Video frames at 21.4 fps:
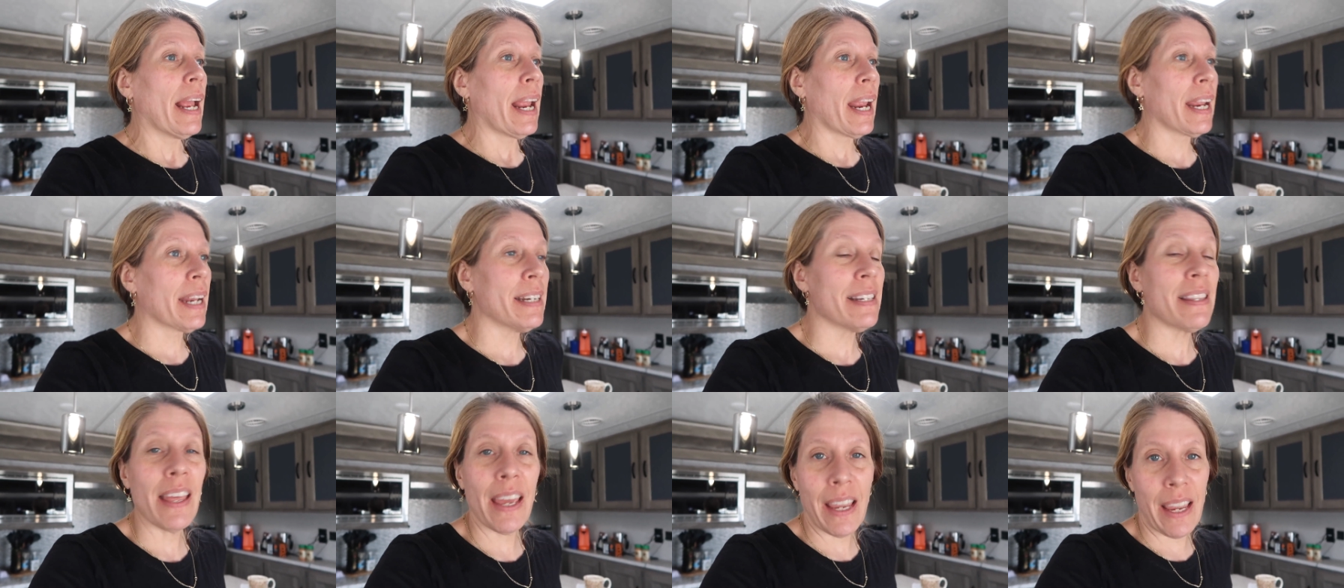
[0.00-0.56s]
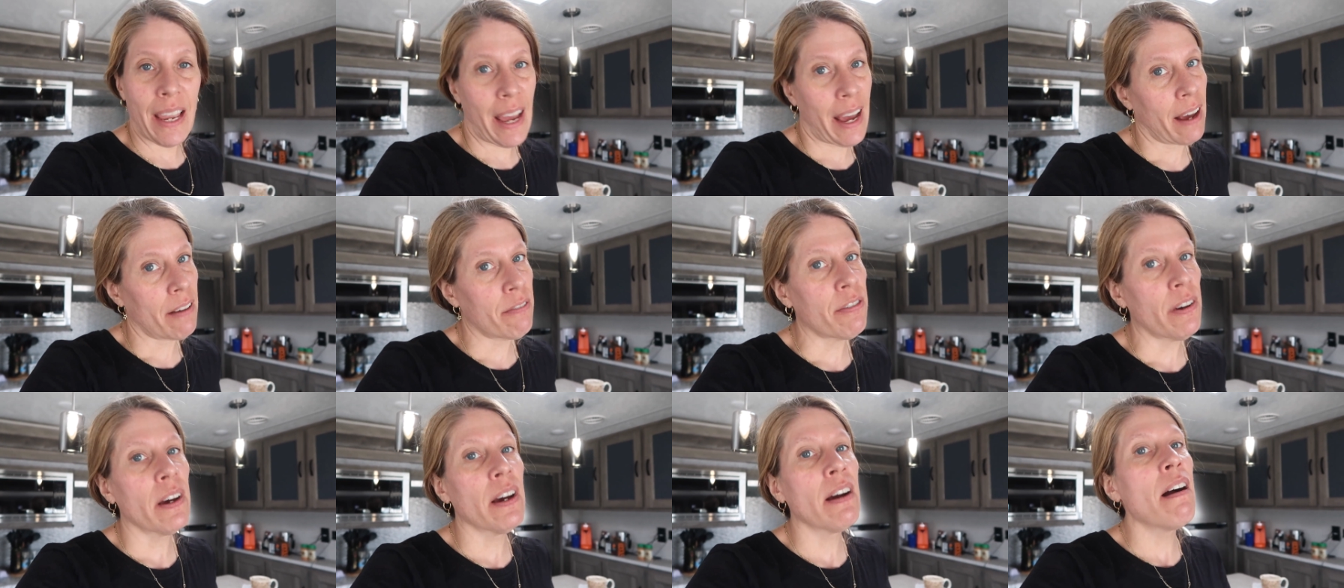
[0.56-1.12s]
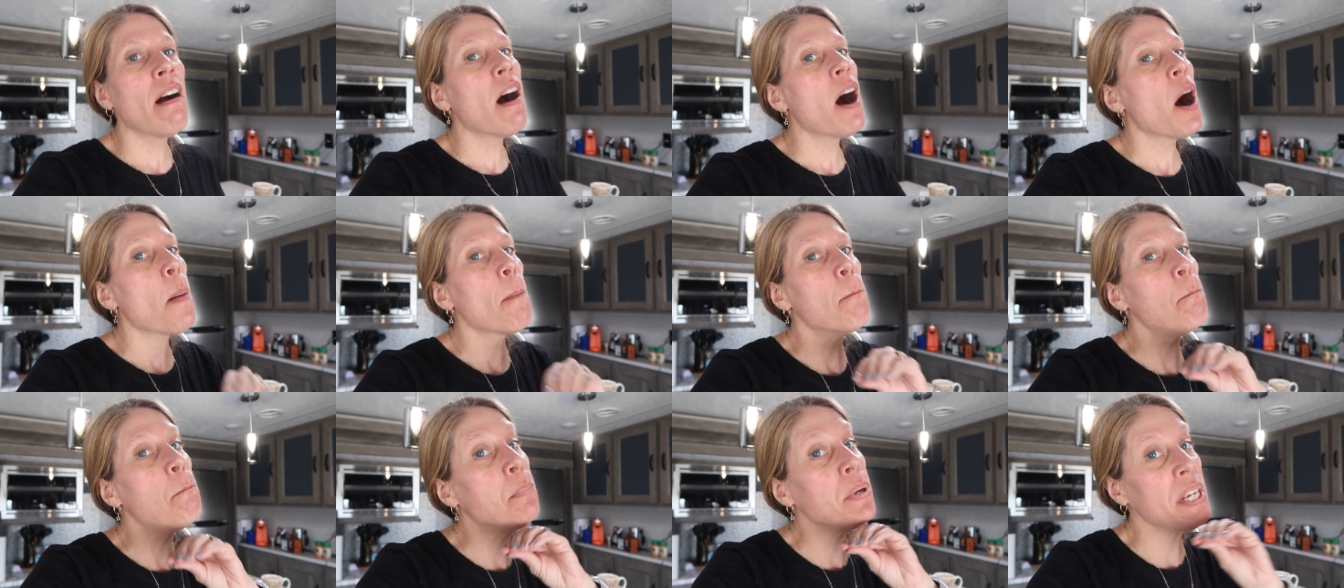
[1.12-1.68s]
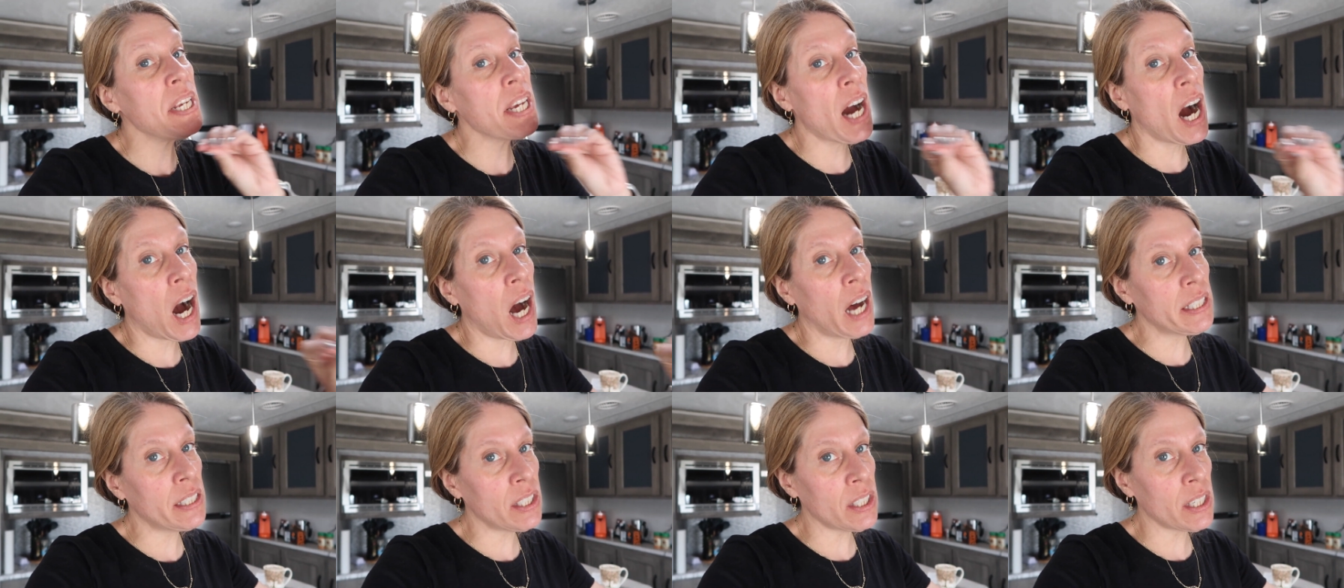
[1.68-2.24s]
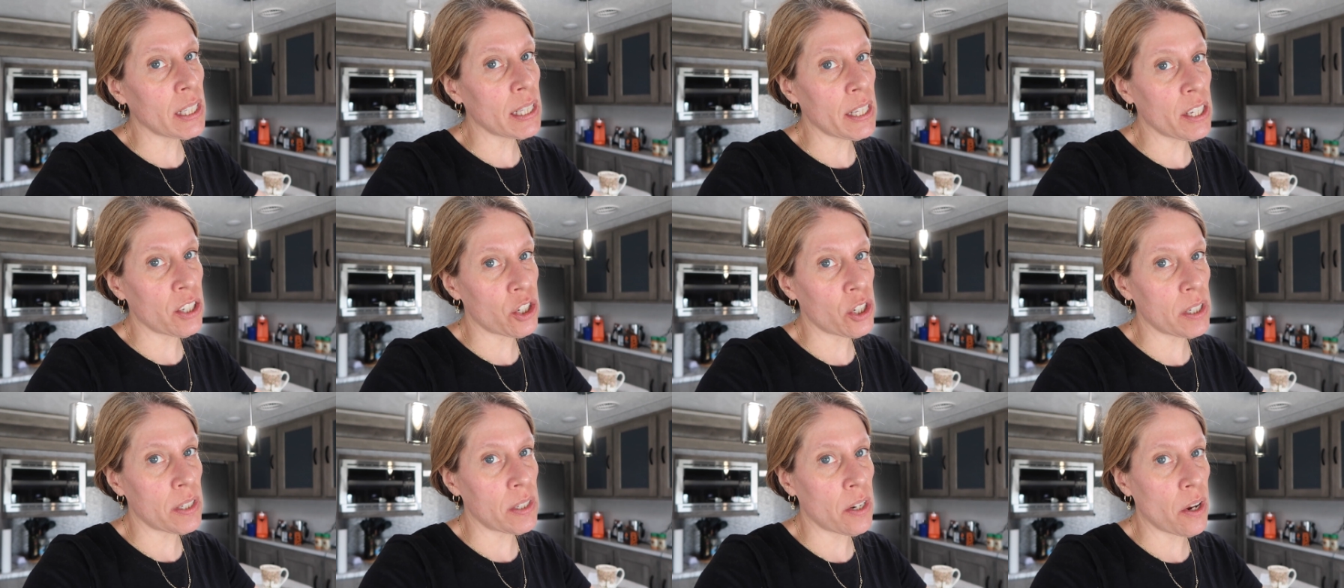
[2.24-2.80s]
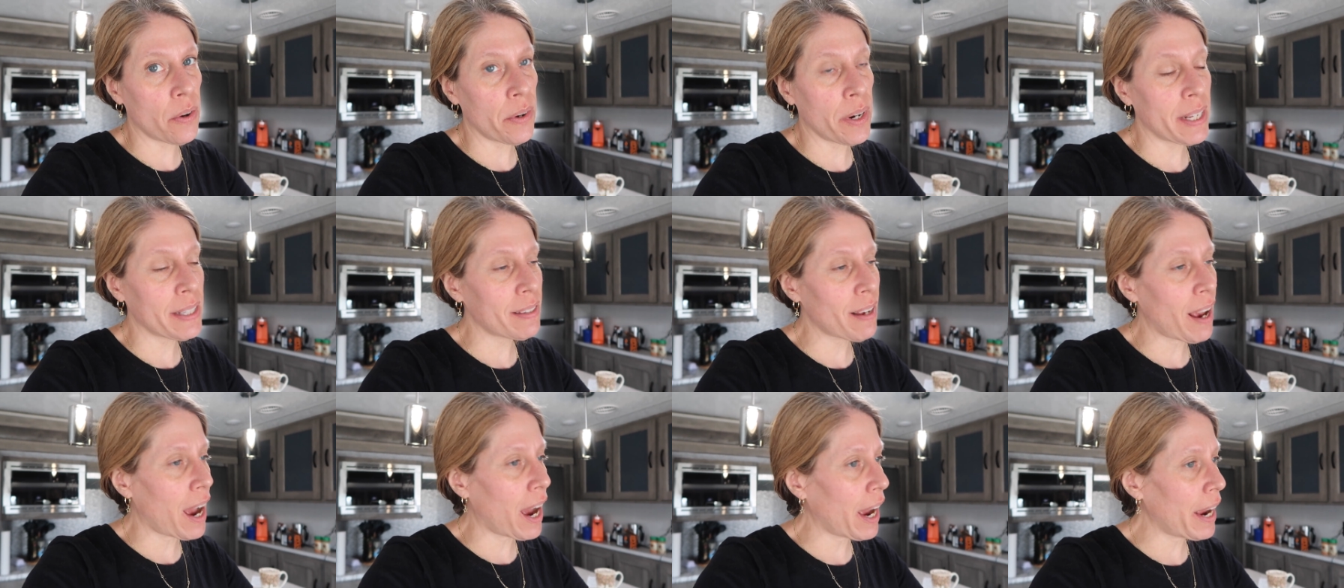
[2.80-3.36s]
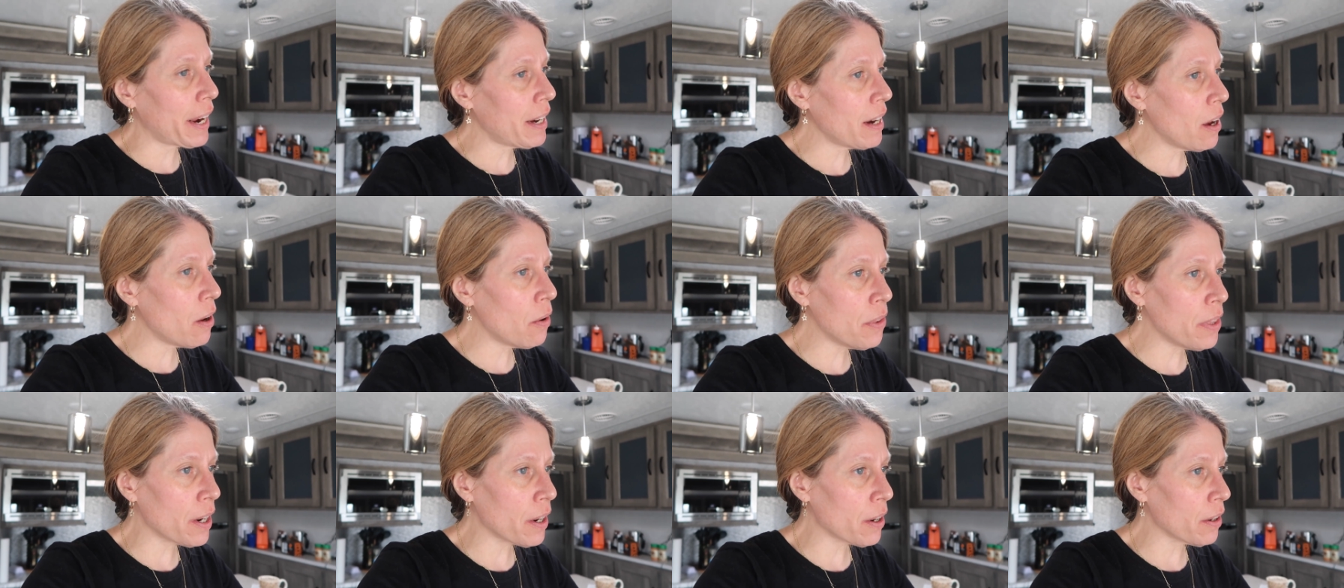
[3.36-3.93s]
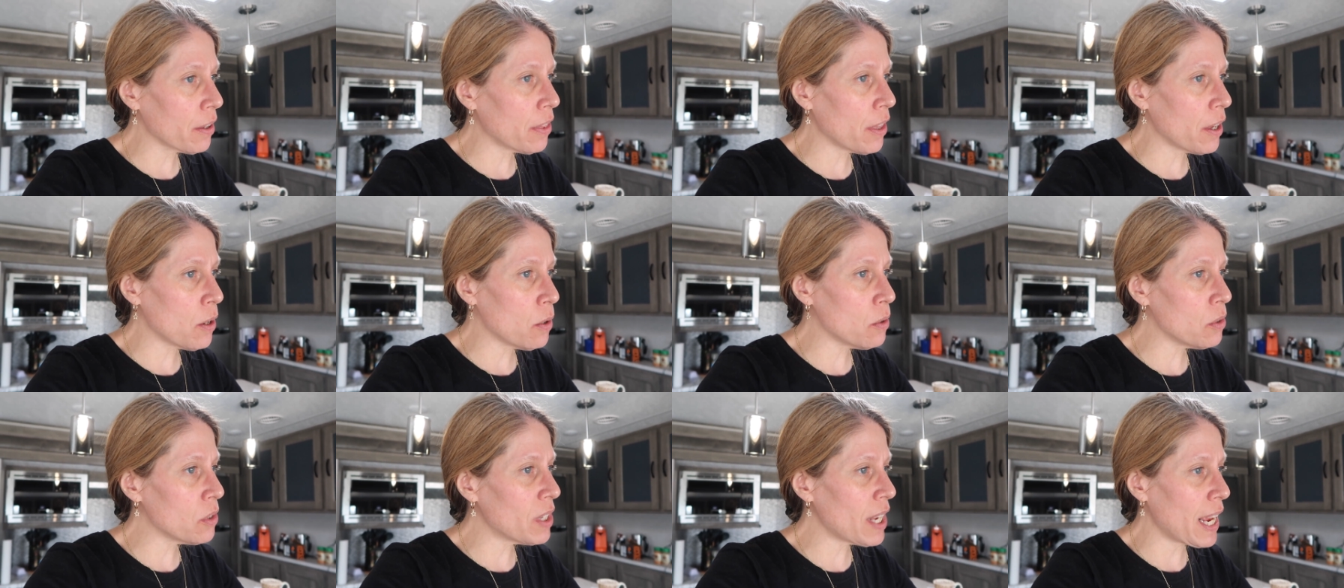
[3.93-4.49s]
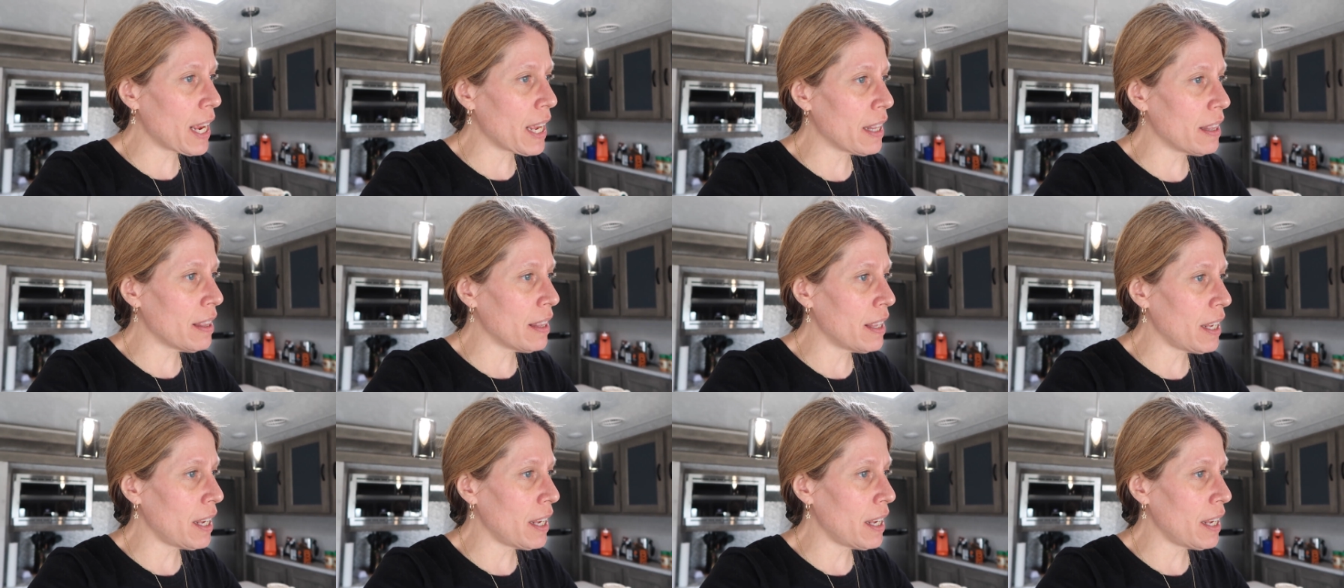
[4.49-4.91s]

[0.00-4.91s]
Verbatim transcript: and they have beyond delicious donuts. I know there are those in